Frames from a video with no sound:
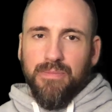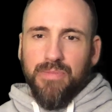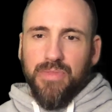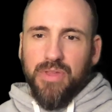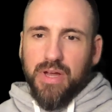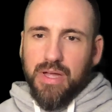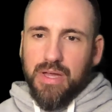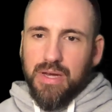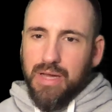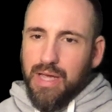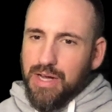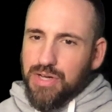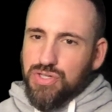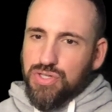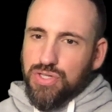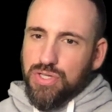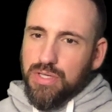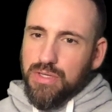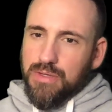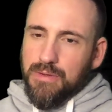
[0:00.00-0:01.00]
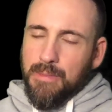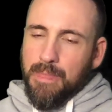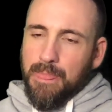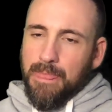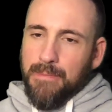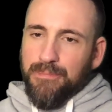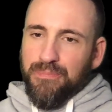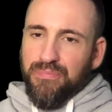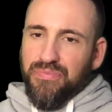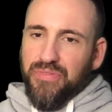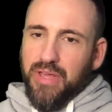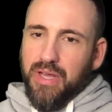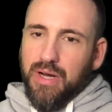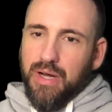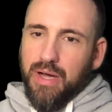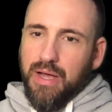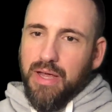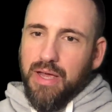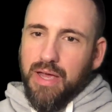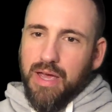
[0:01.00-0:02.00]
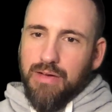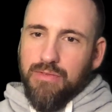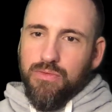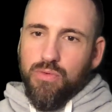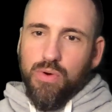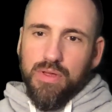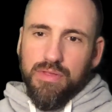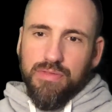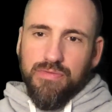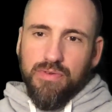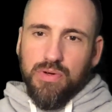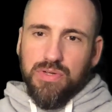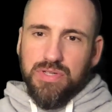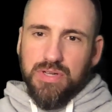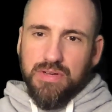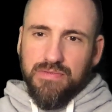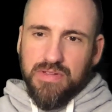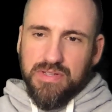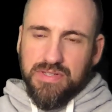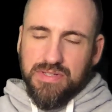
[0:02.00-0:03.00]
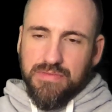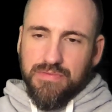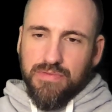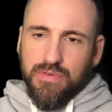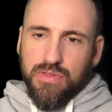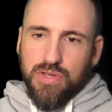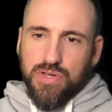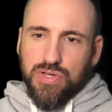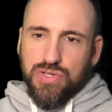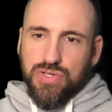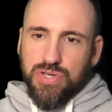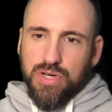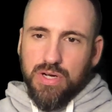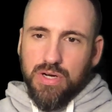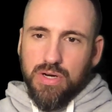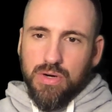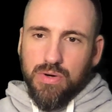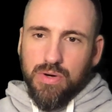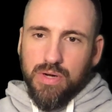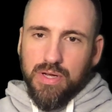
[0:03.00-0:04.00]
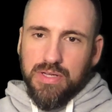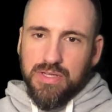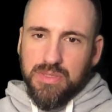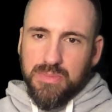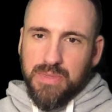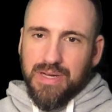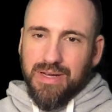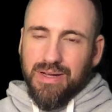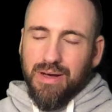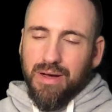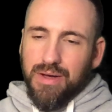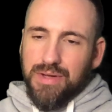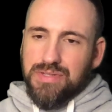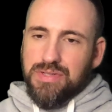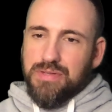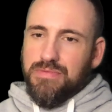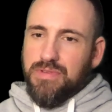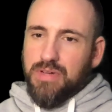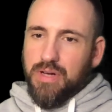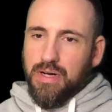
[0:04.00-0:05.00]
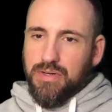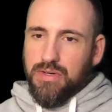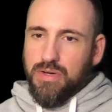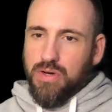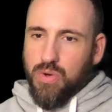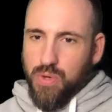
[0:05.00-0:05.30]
the connection that I have with Voce Vista for this show is because of Dr.